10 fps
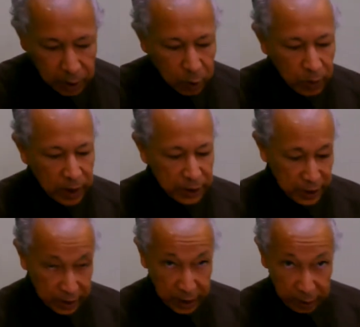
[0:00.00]
Well, I
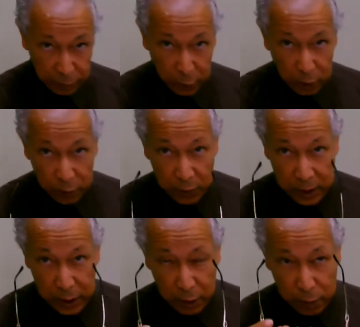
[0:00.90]
think I've covered
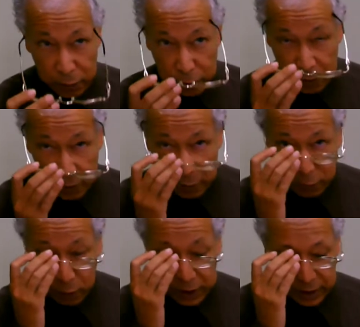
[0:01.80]
enough
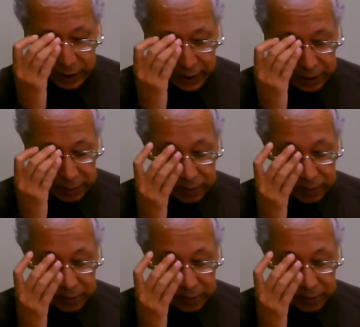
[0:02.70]
for today.